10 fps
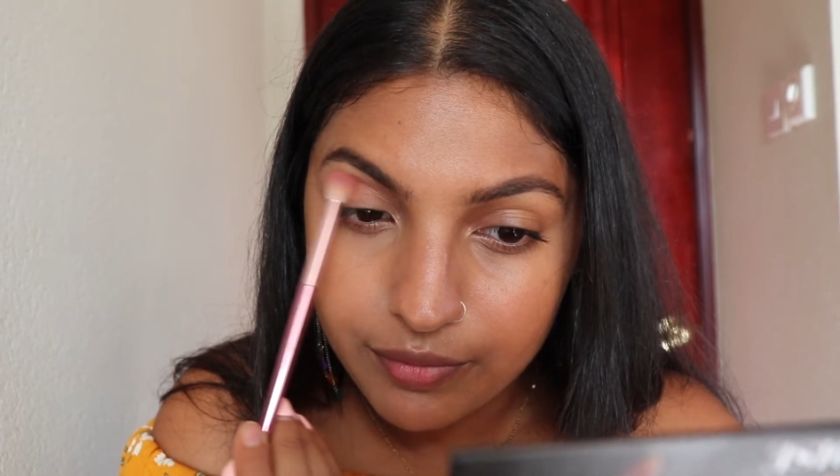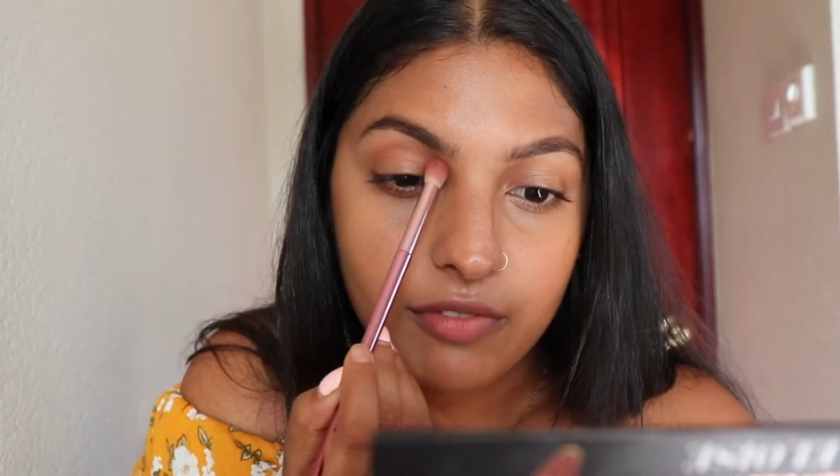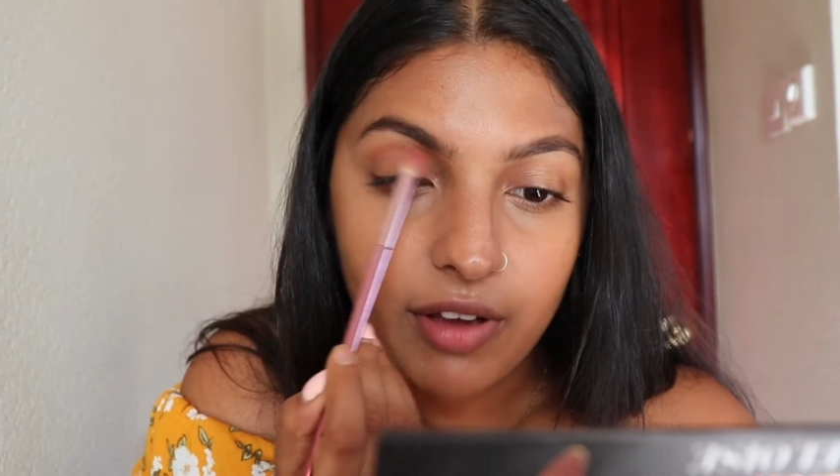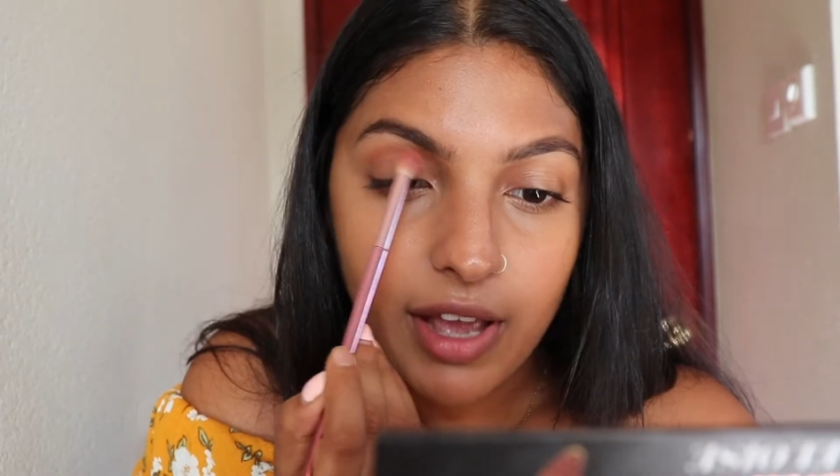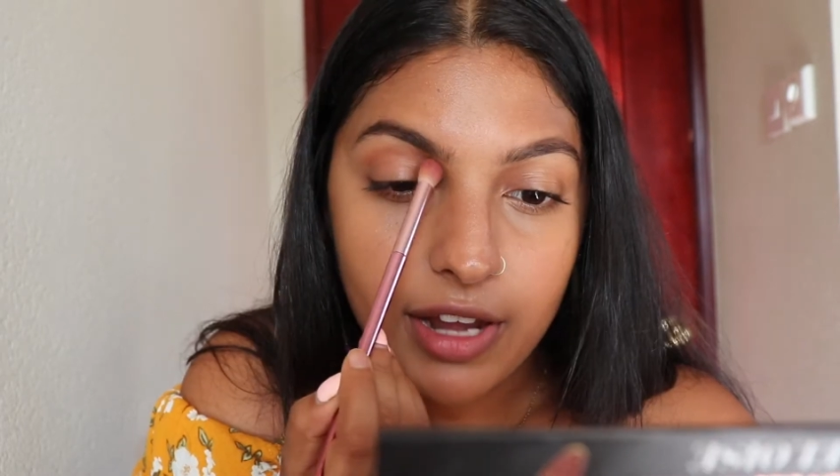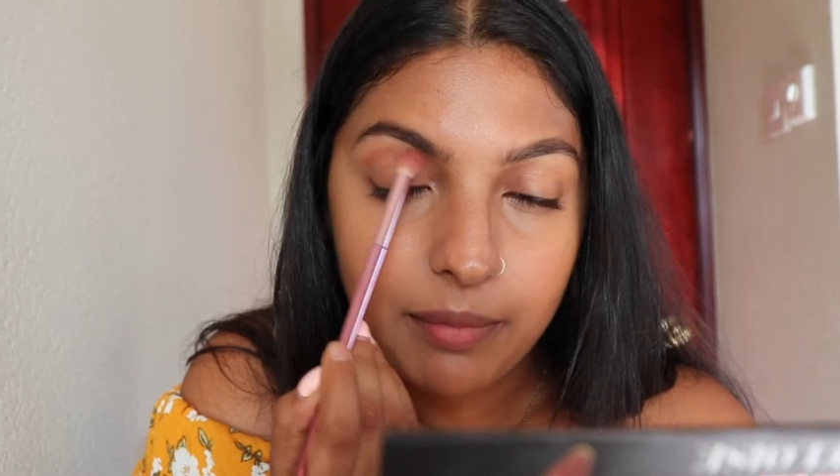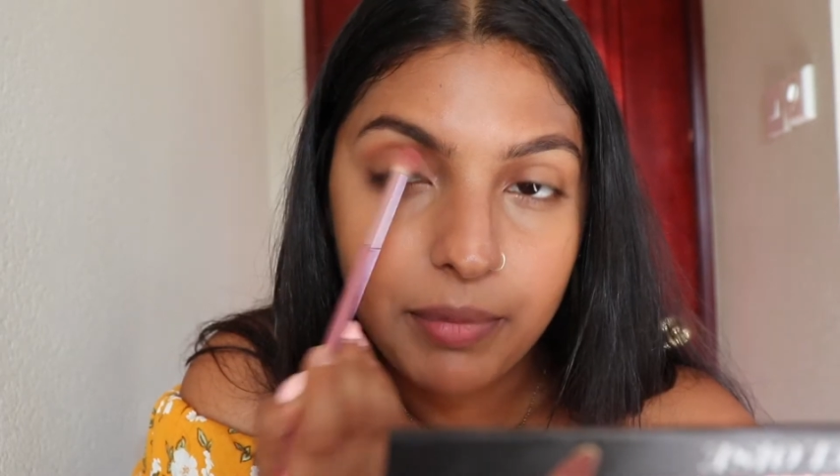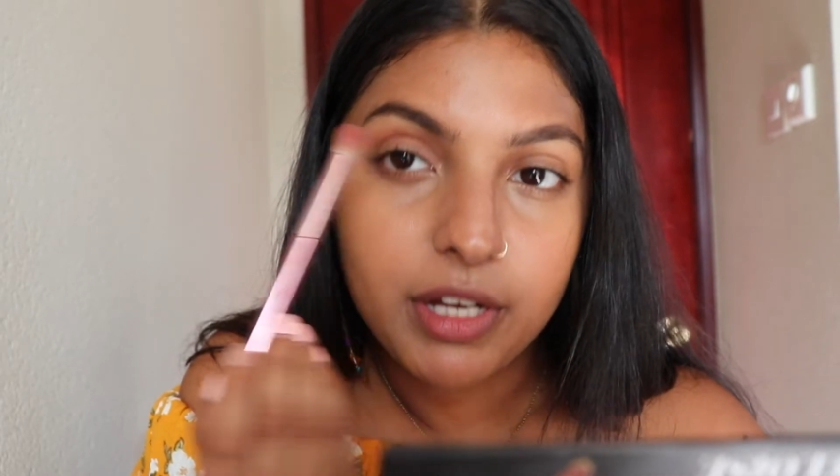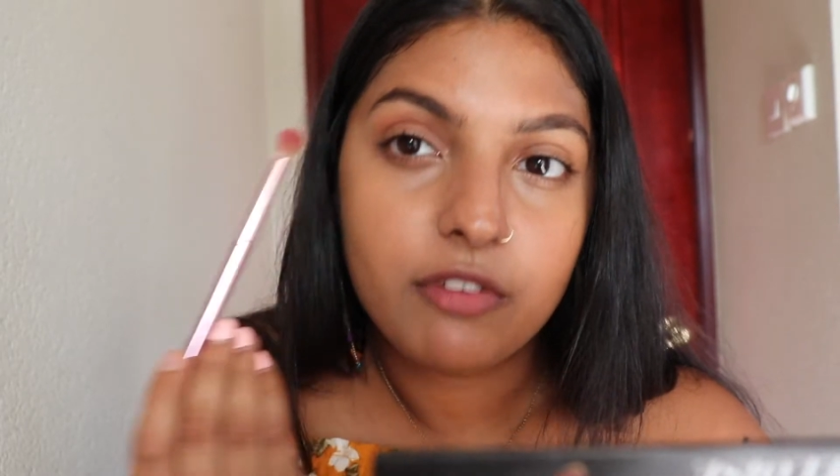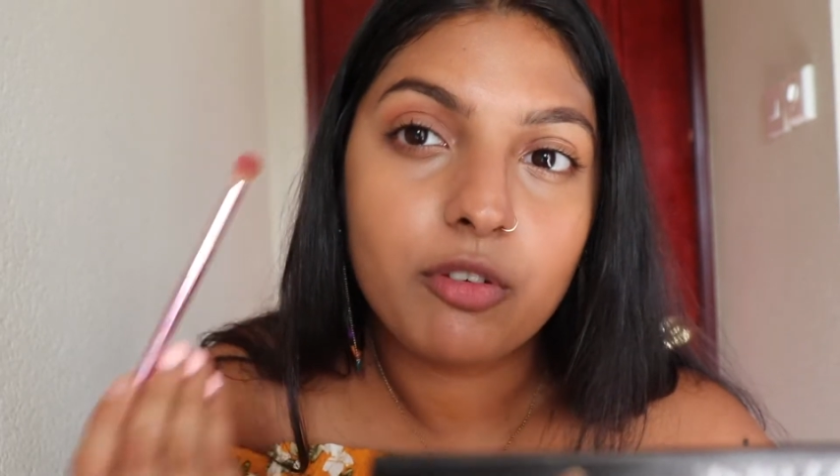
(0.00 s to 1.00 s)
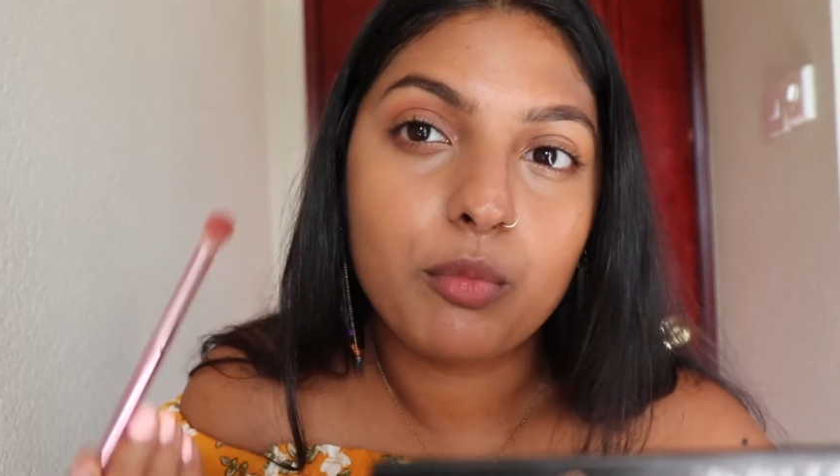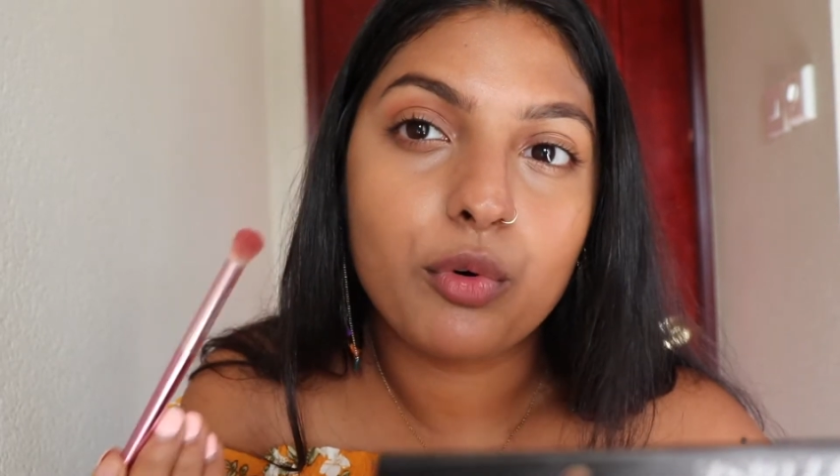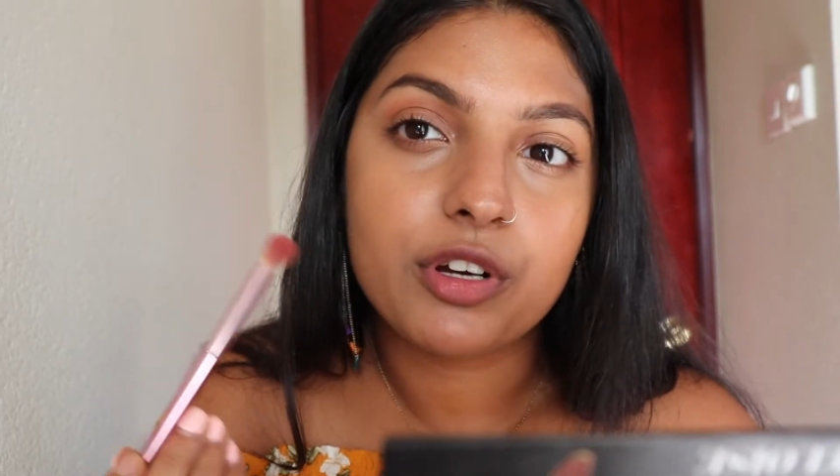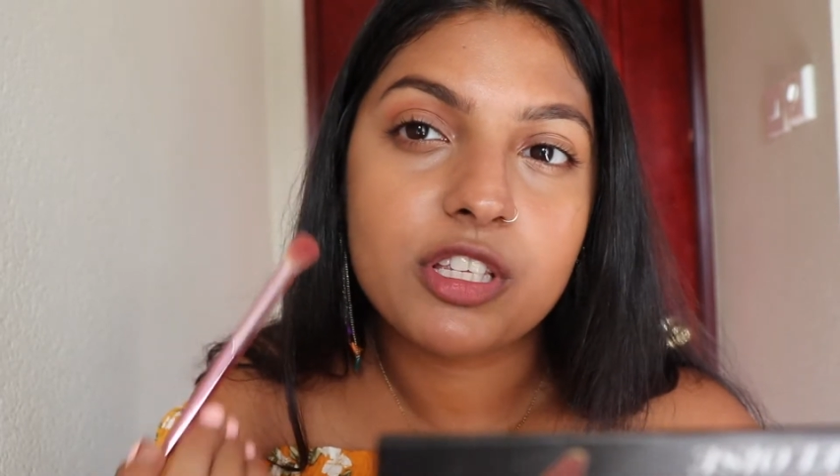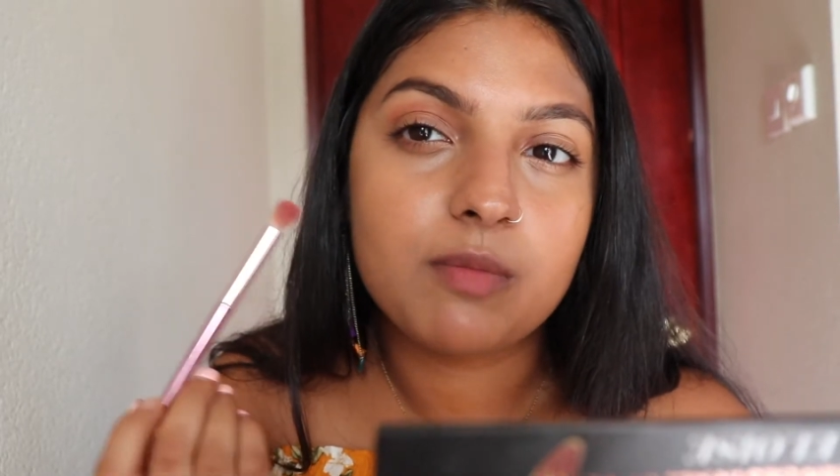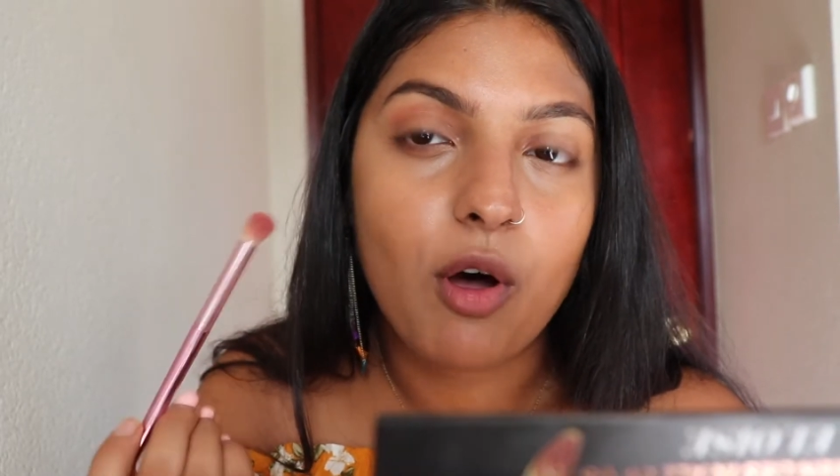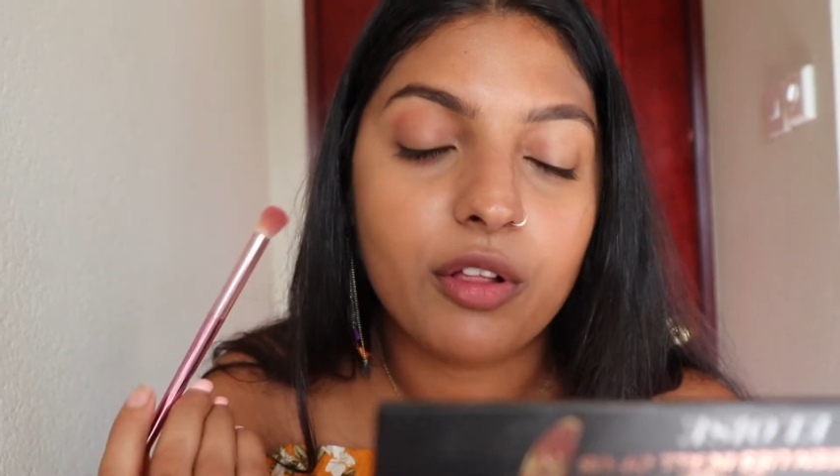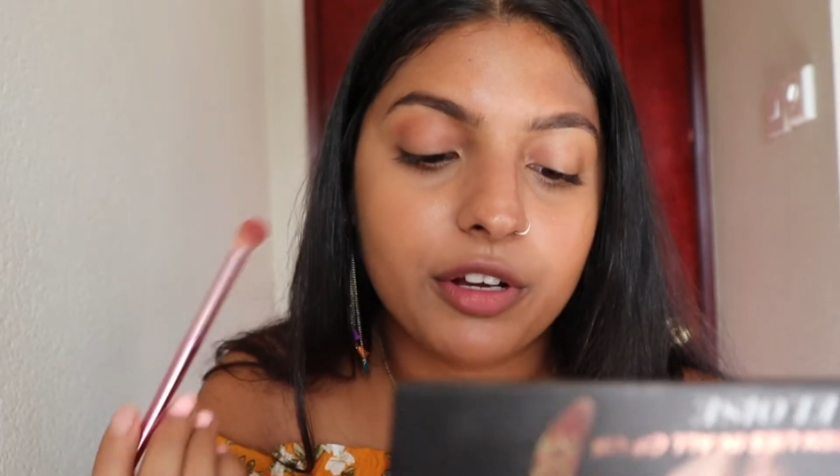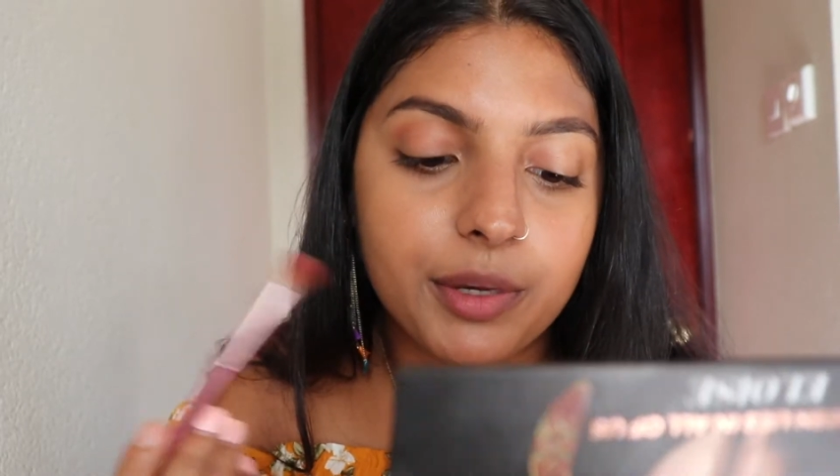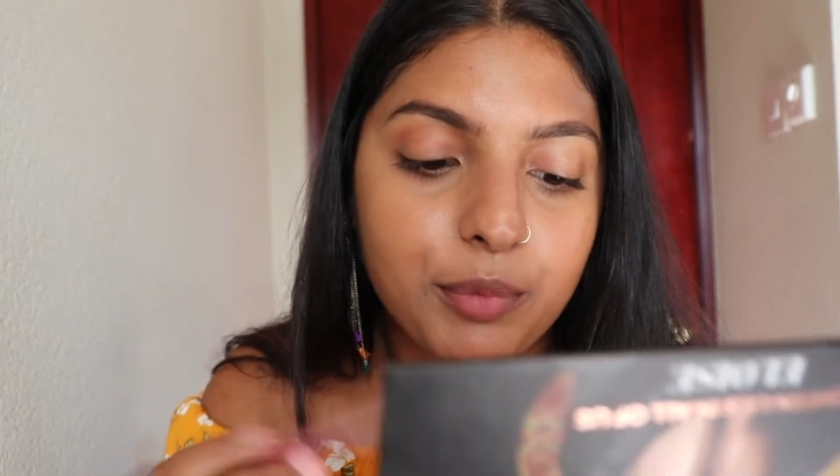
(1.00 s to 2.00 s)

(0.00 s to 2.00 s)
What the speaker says: If I had a bit of a more smaller,